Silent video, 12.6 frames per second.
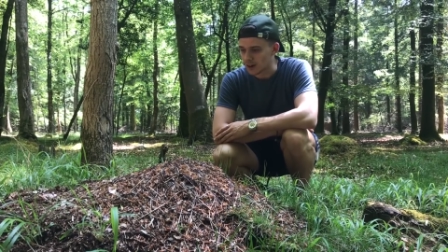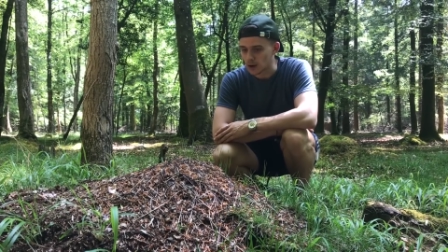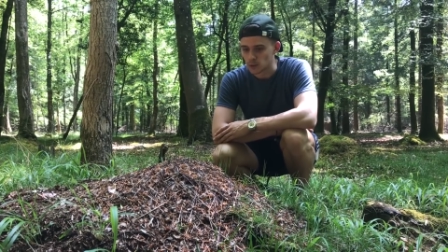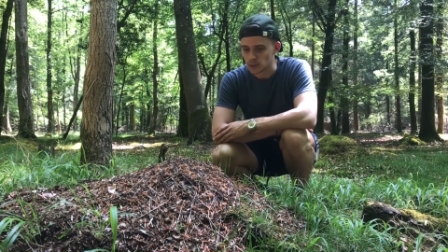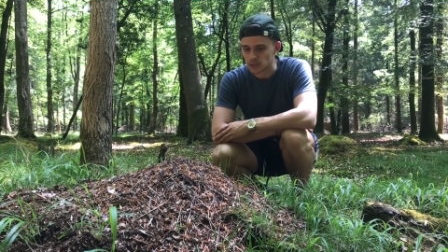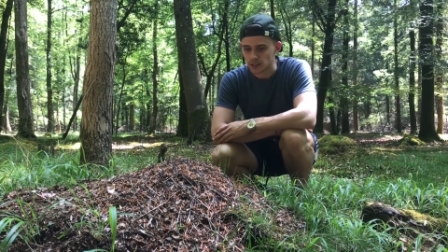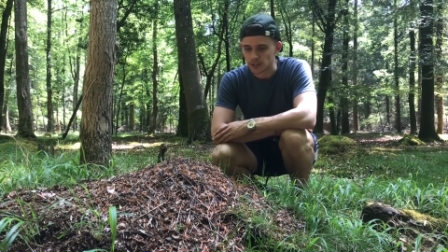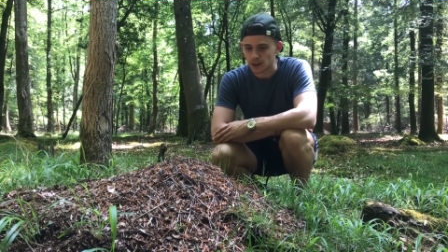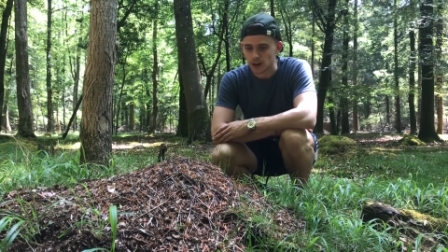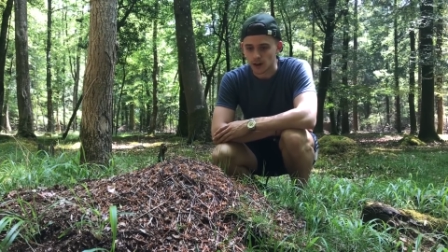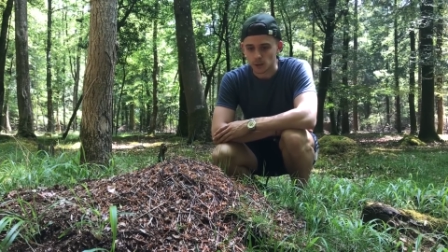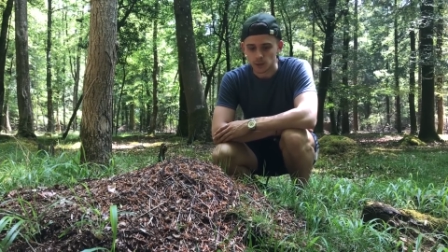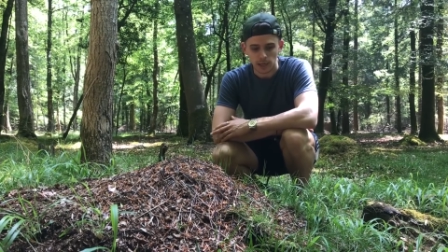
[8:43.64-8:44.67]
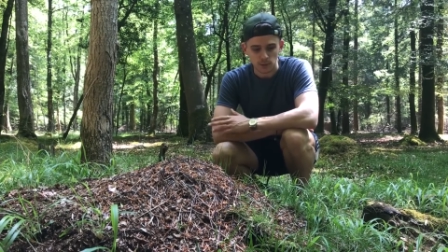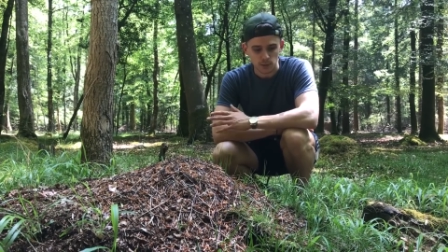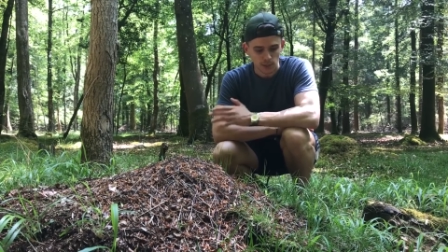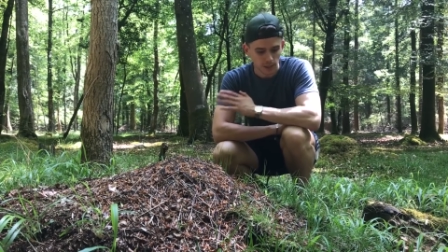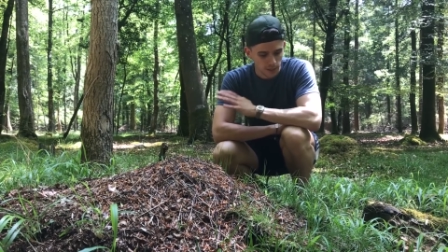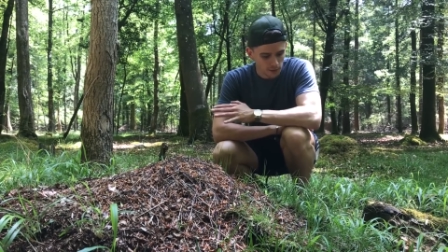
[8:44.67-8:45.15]
I would, uh, I would
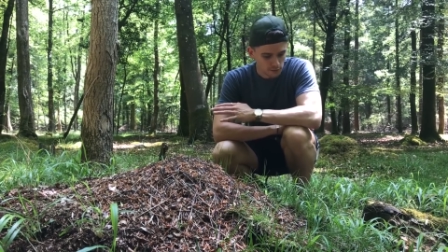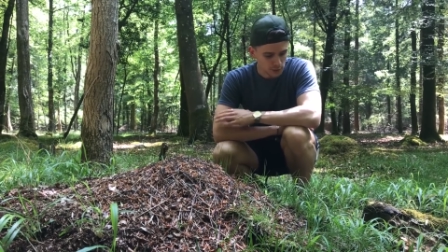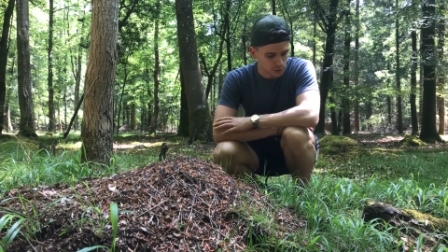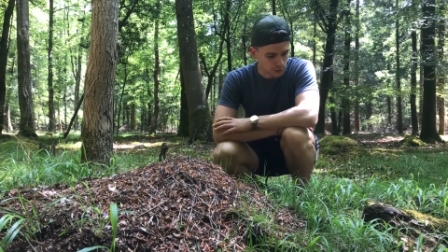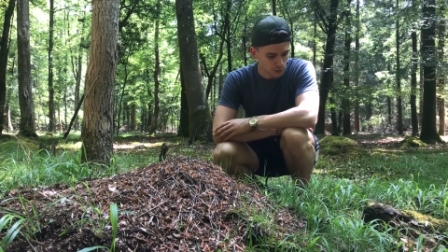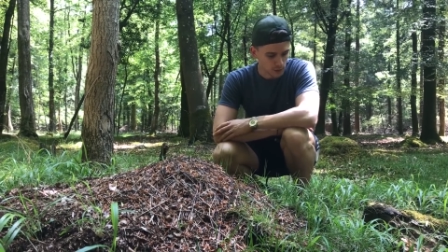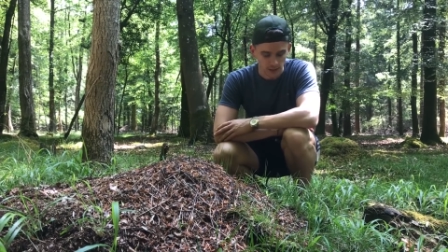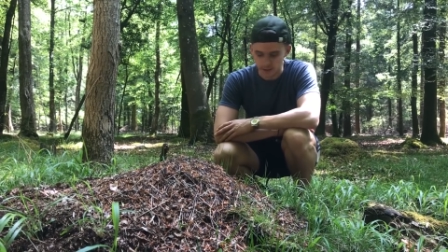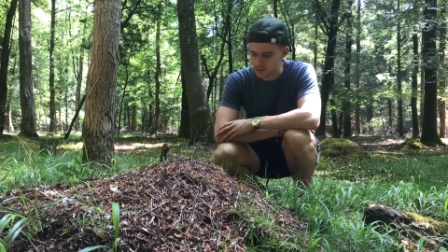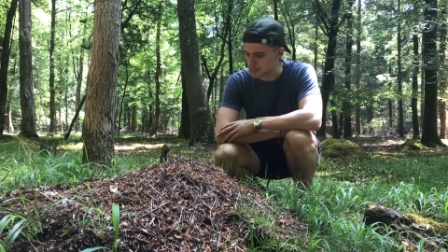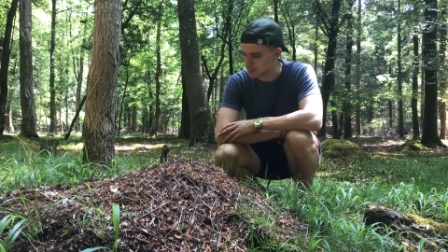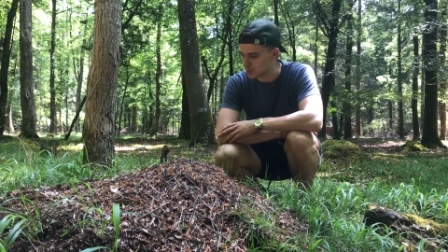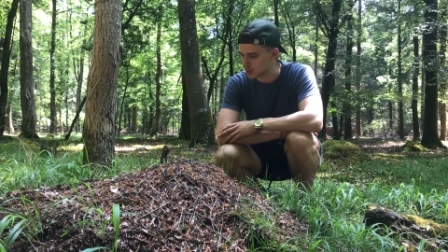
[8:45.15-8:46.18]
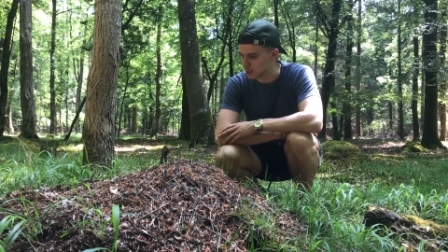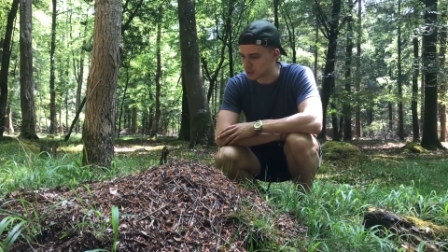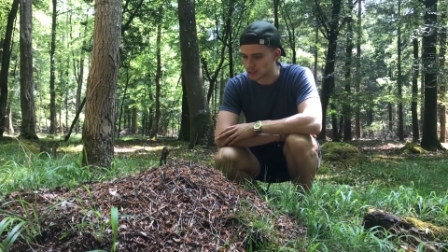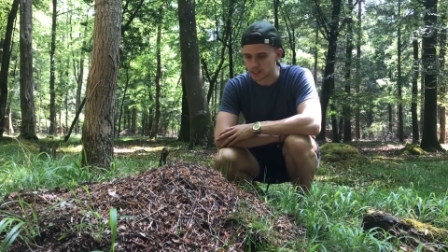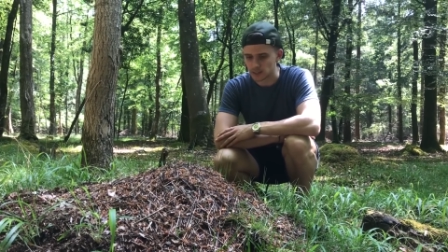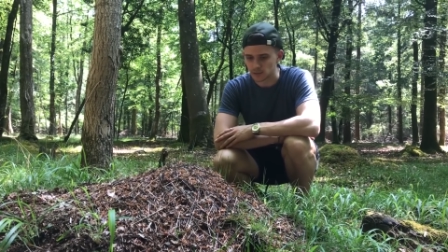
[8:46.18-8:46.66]
absolutely love to, uh, to keep a
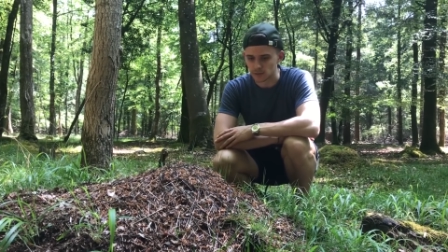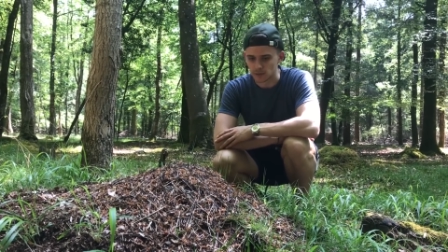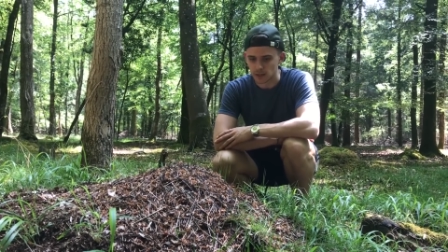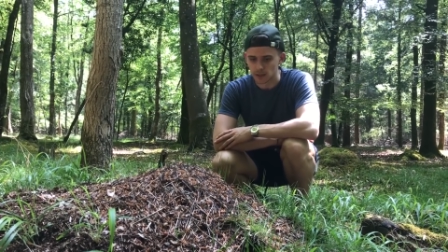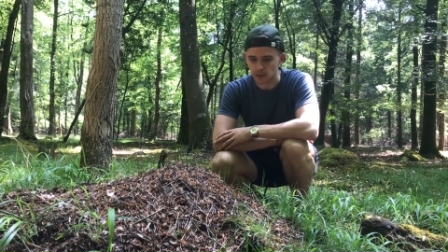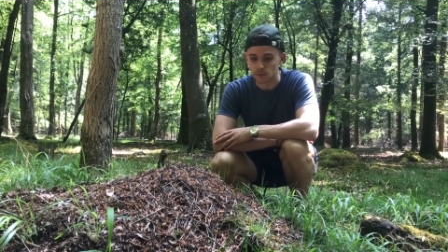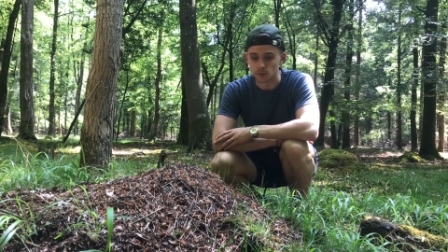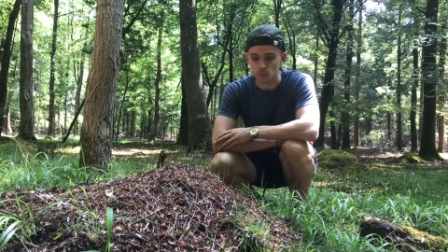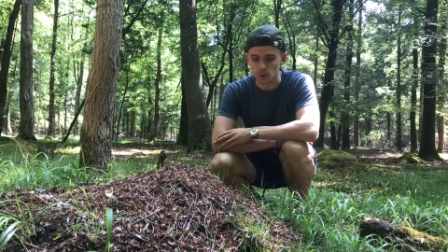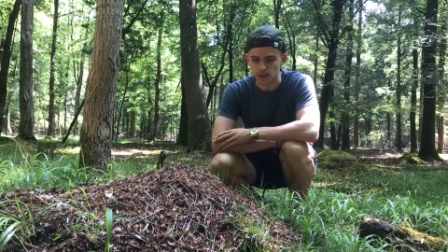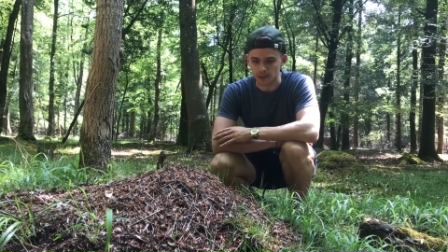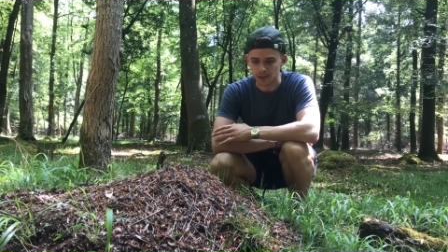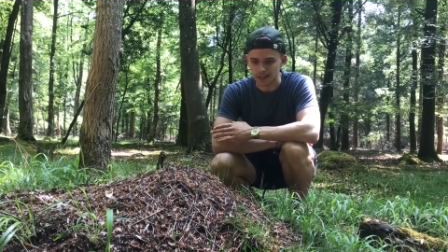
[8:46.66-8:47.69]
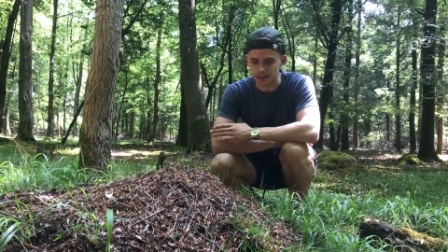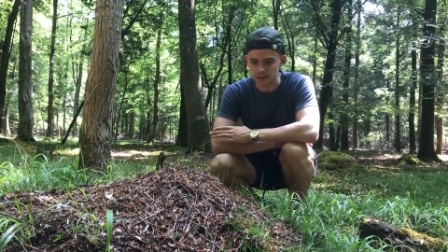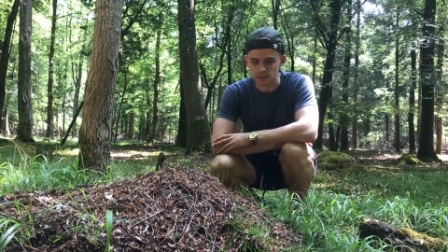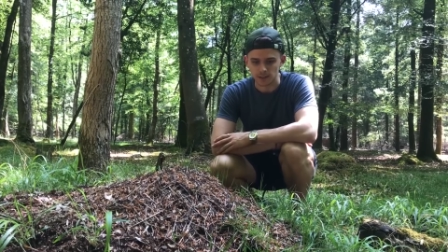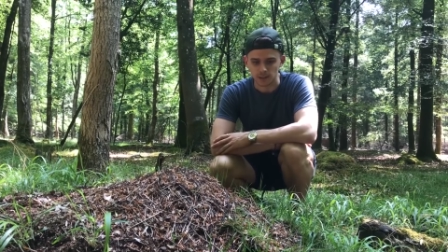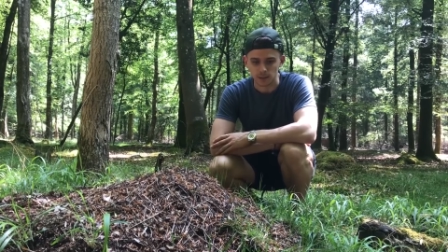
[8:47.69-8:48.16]
colony of, uh, of Formica
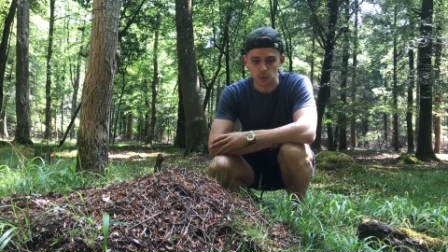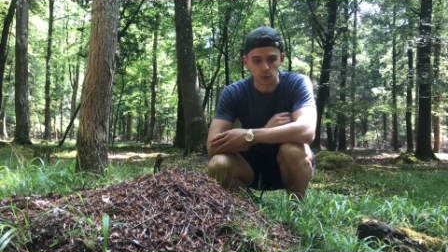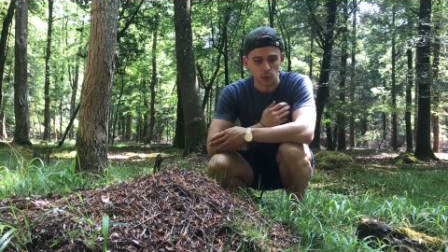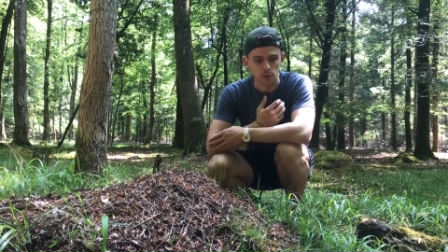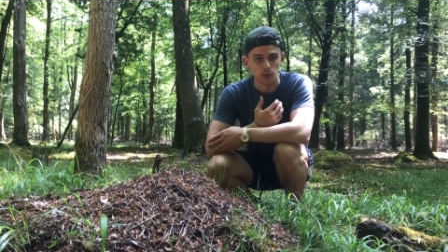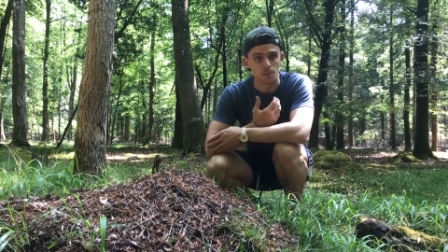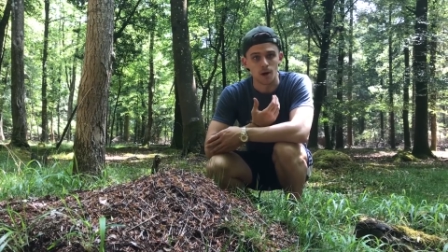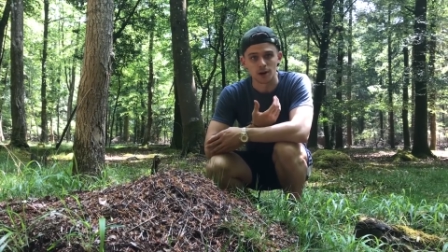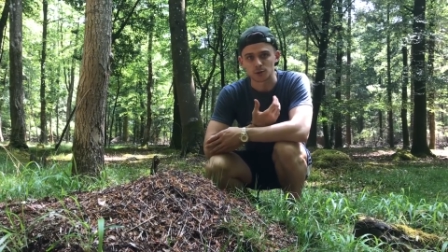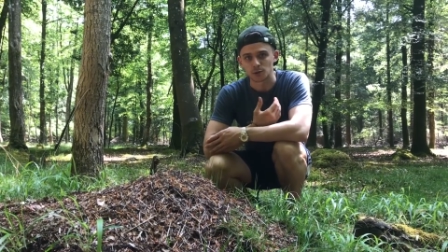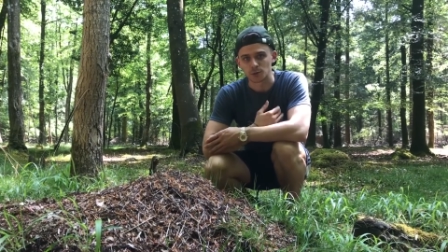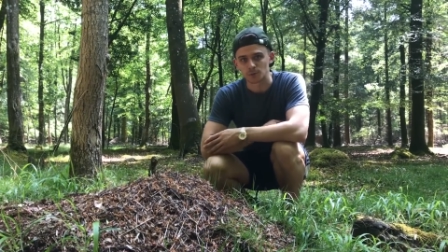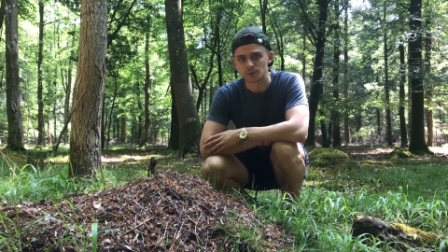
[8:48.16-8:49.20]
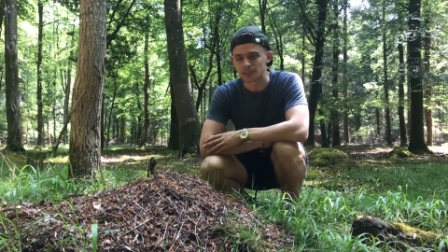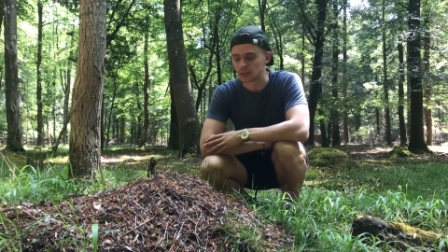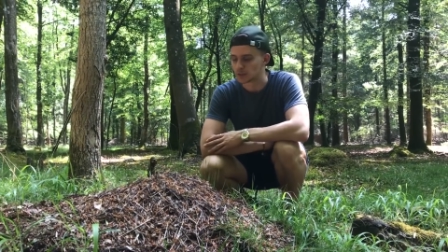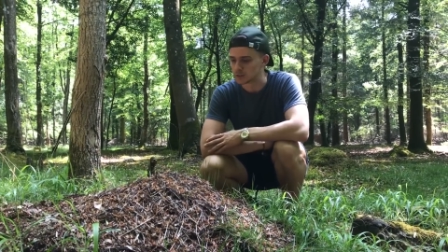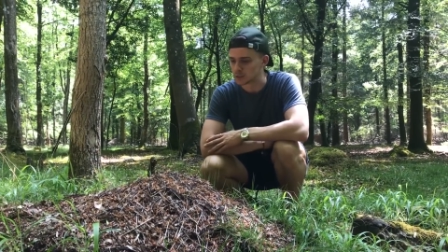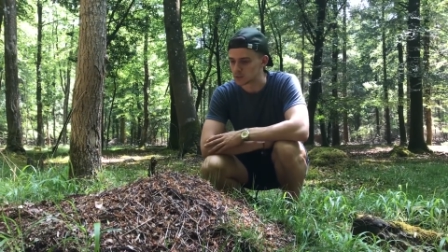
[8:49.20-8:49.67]
ants and who knows I might do
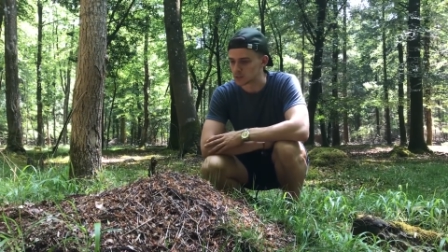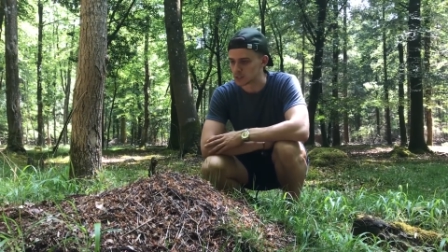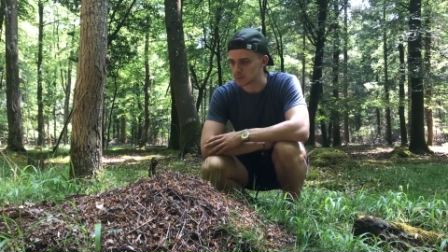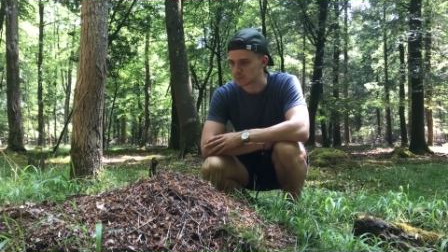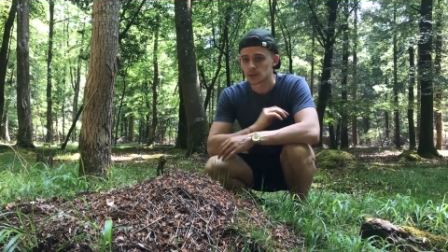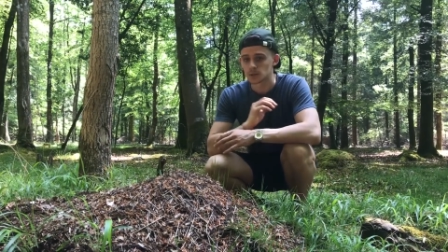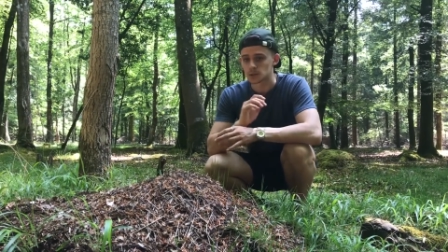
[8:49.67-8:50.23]
in the future.